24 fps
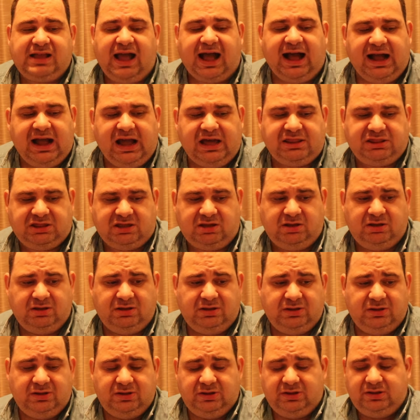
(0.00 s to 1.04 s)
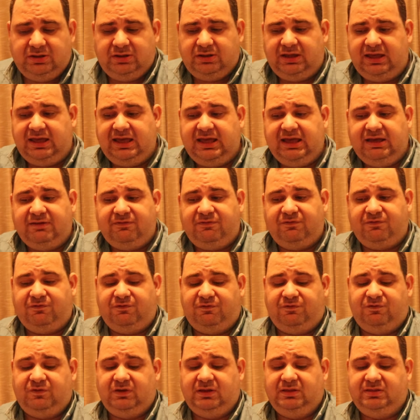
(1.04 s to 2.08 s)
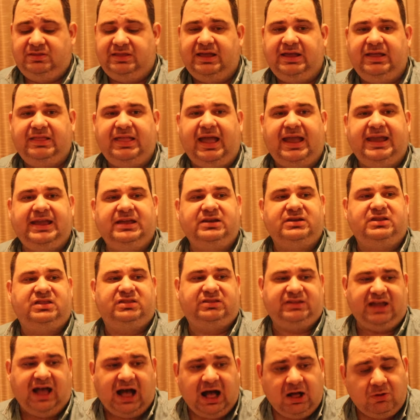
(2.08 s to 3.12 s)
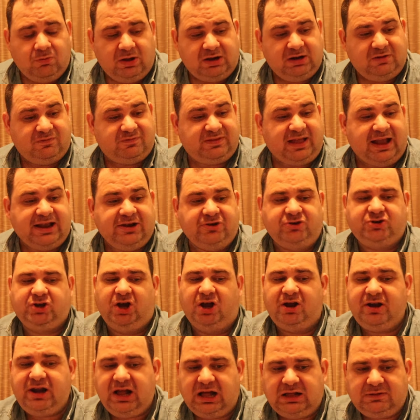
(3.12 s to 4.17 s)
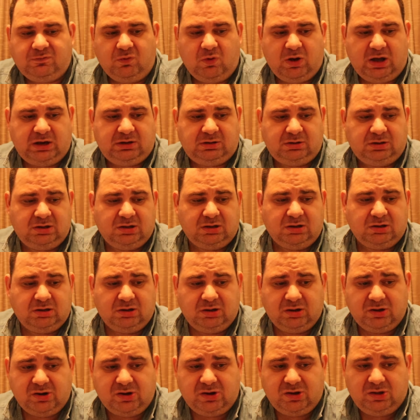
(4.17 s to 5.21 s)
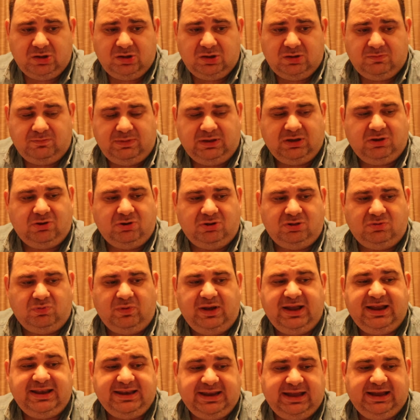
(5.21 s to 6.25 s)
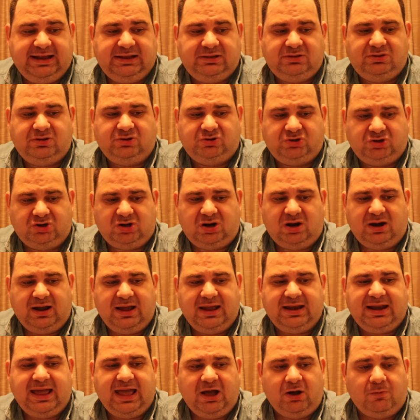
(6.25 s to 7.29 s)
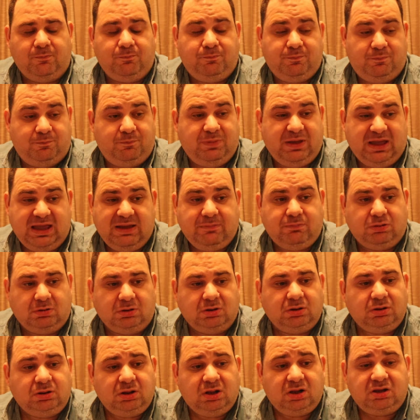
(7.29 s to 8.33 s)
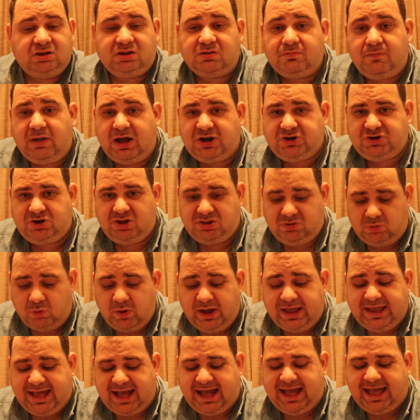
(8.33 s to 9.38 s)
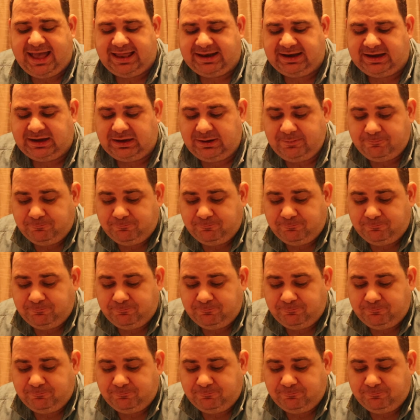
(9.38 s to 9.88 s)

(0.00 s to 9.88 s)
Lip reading: Ask if they can start one if they don't have one, because we need to try and help people as much as we can